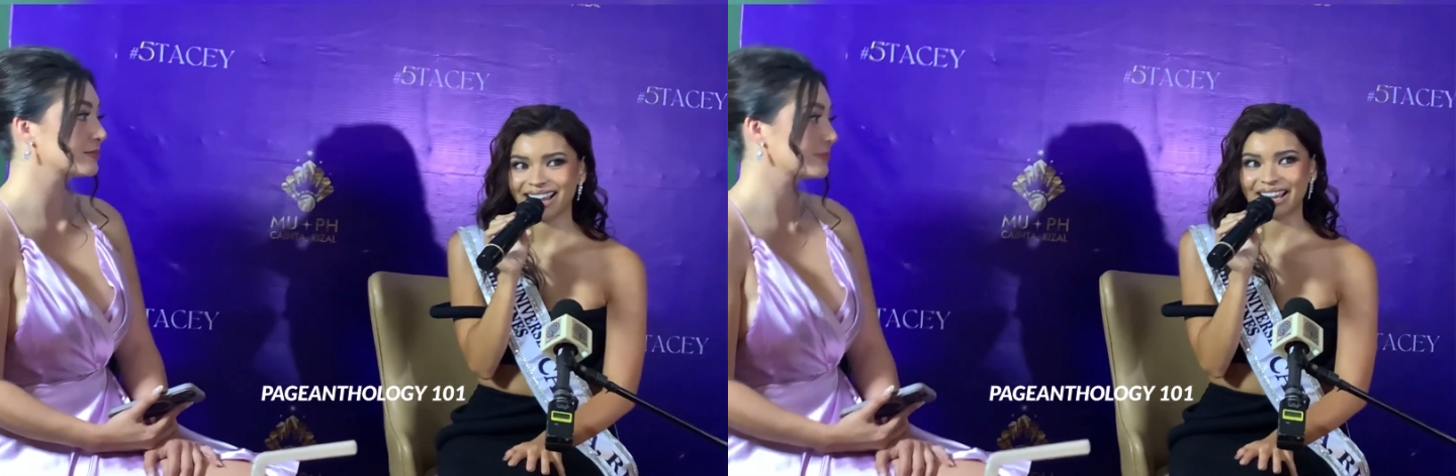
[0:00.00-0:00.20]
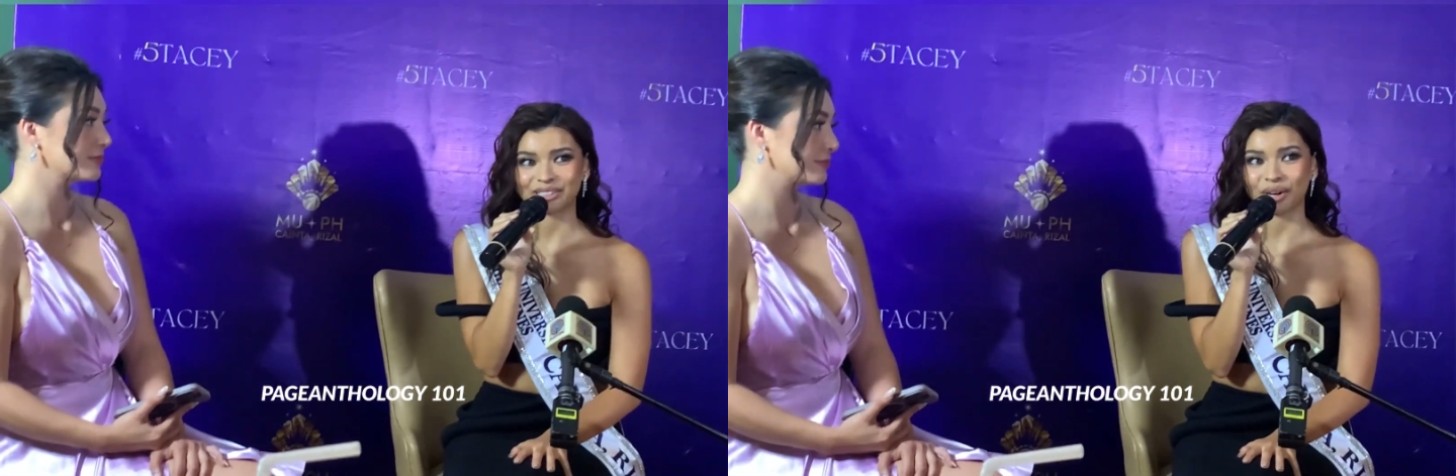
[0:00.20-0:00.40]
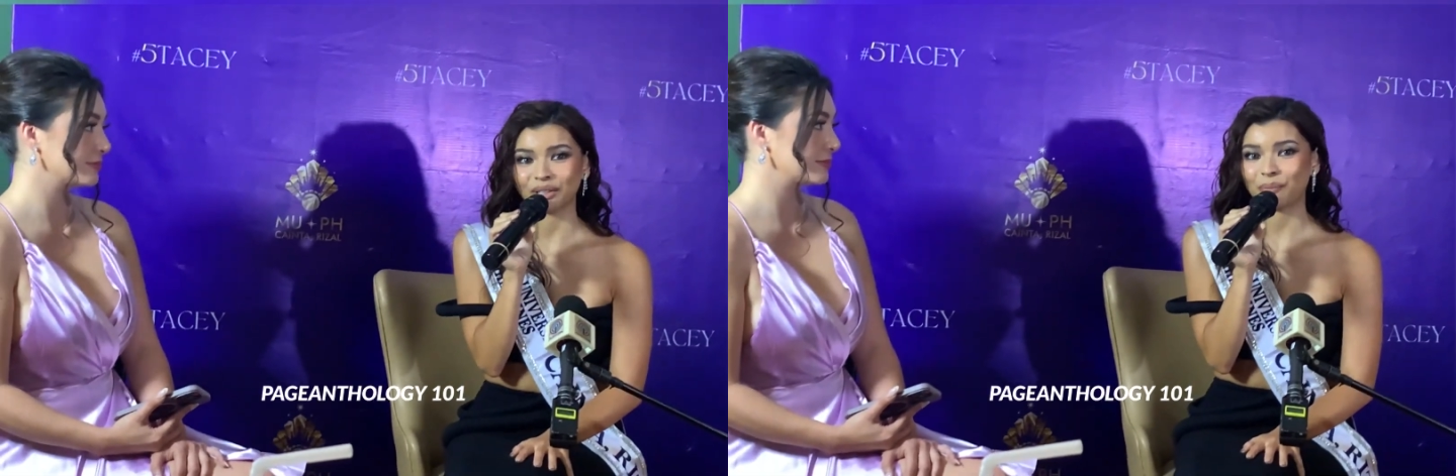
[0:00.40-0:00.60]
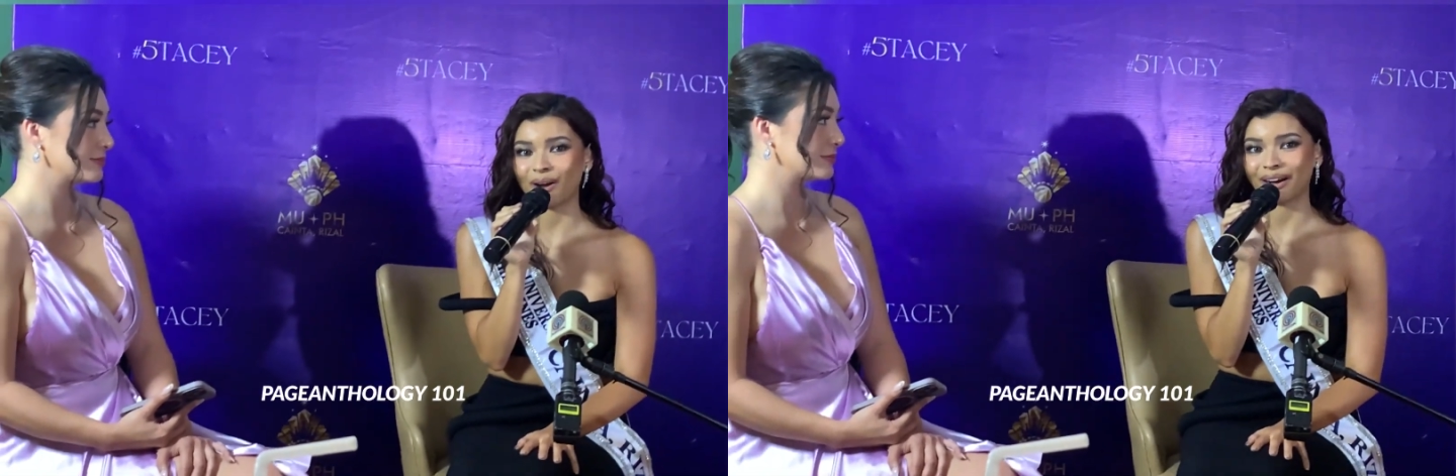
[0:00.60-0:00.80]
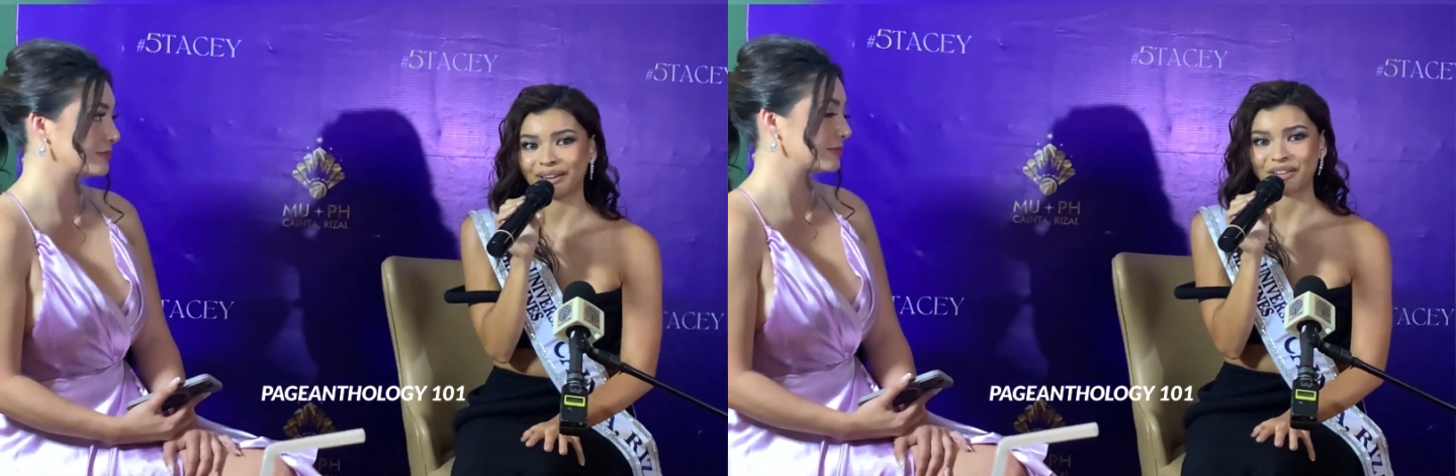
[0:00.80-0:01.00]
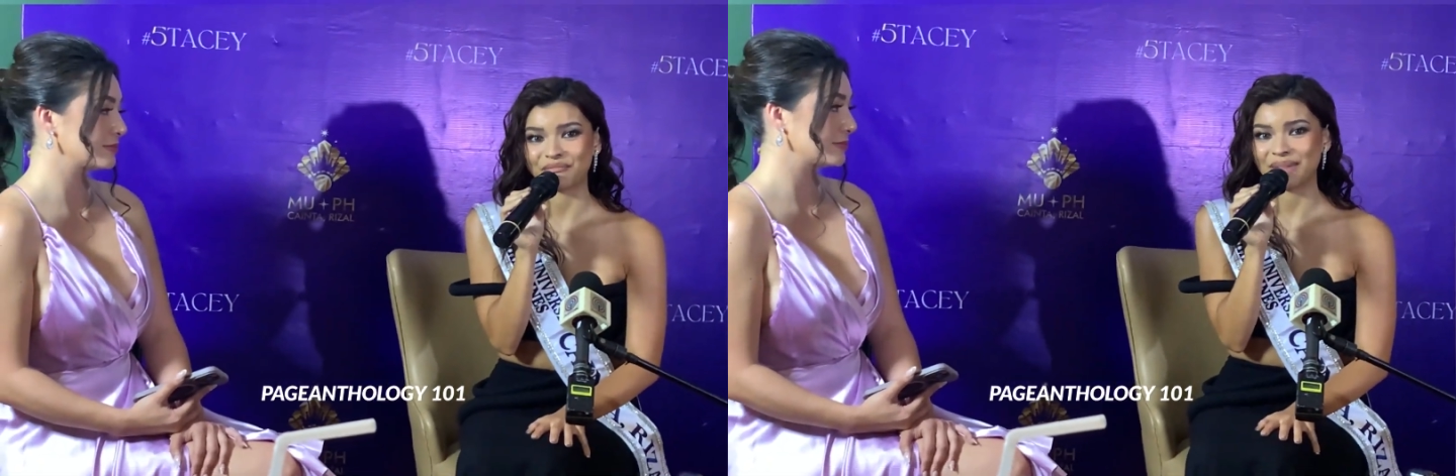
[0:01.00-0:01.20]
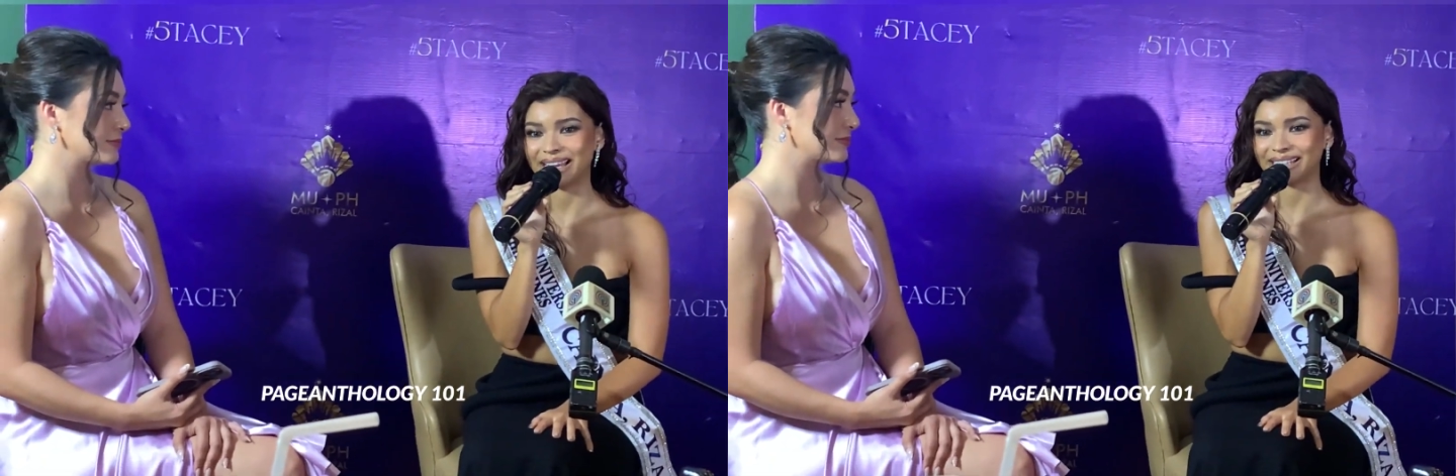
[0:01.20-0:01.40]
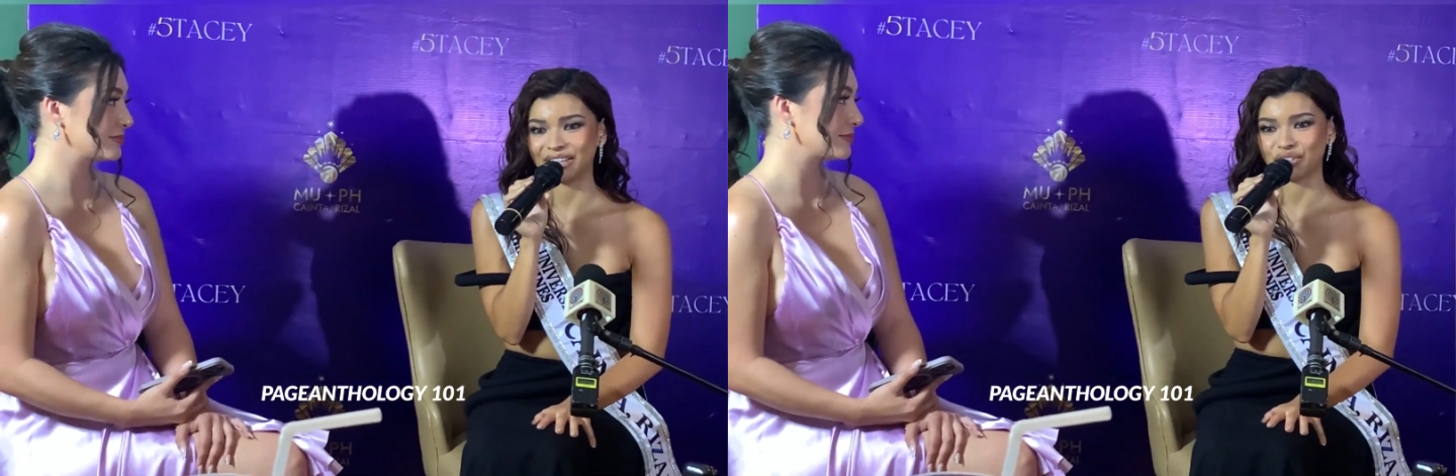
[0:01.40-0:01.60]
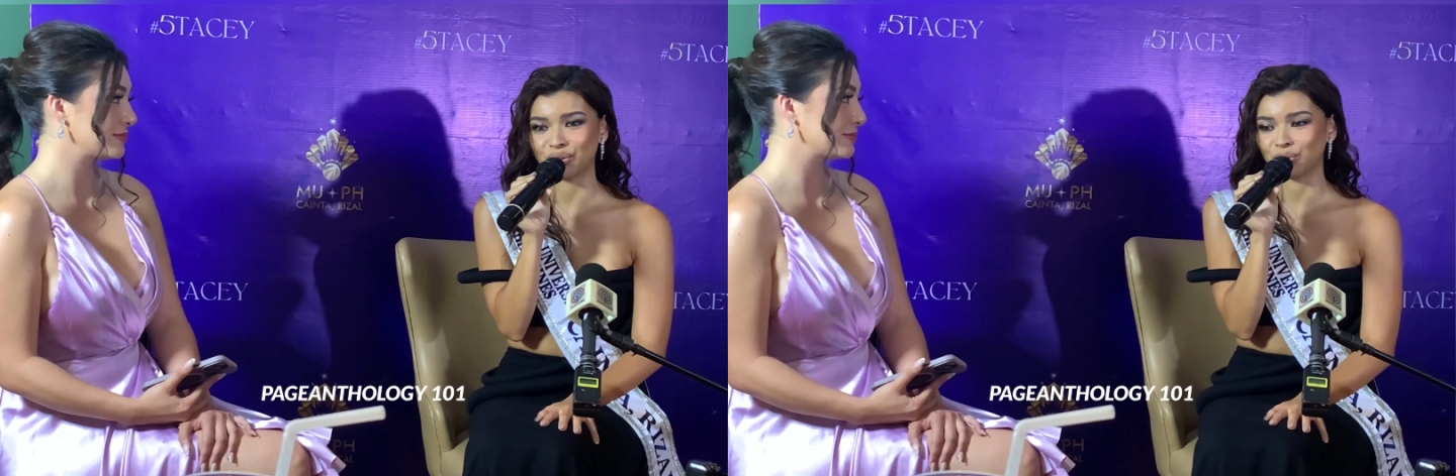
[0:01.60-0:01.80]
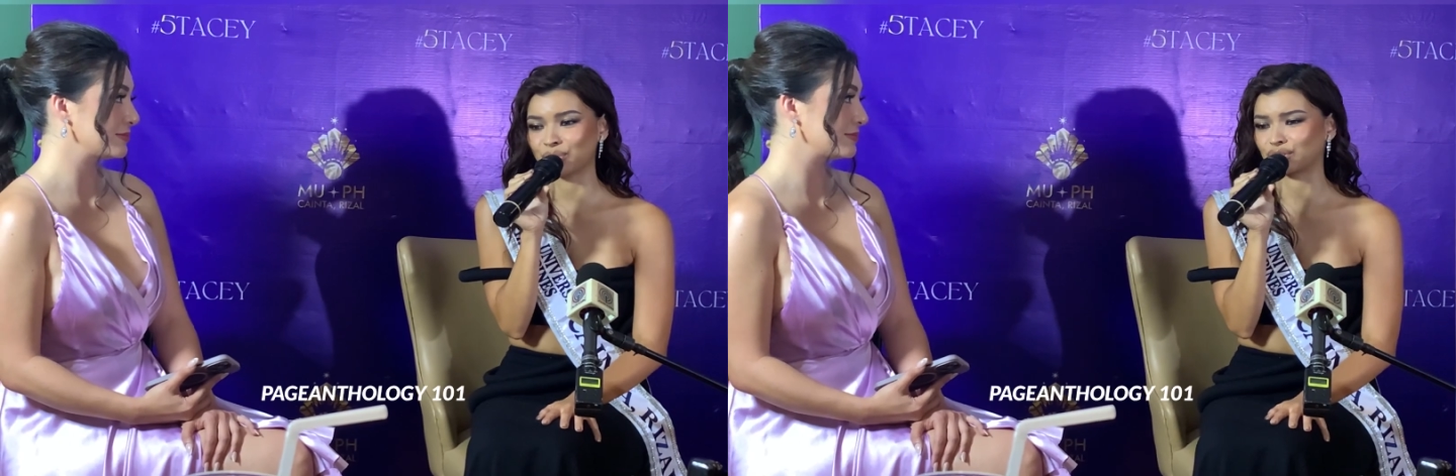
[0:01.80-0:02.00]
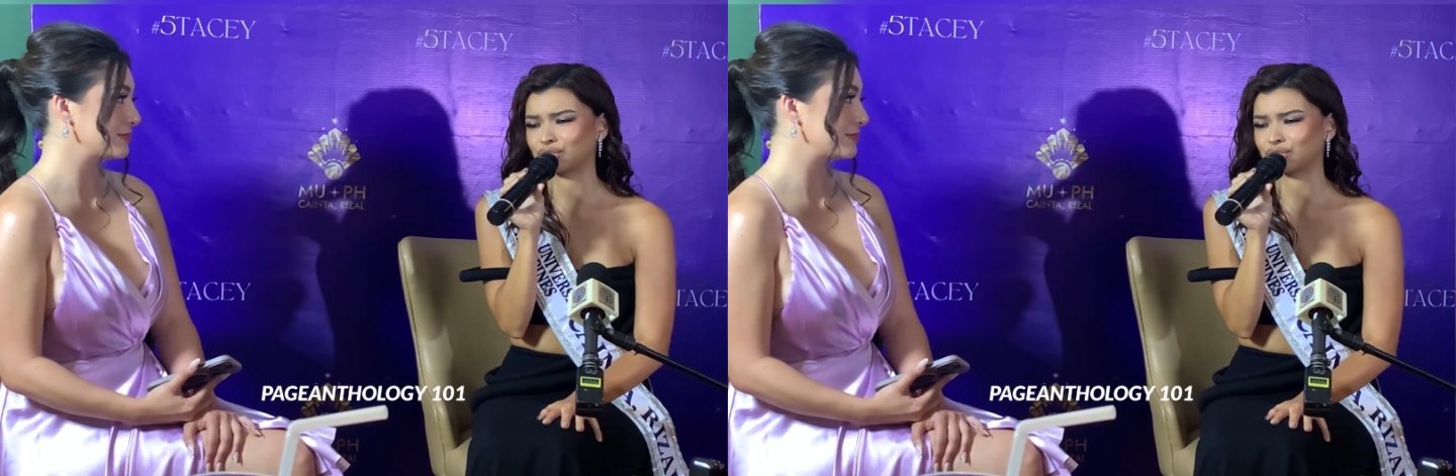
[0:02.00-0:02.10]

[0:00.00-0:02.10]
It's all a part of making you the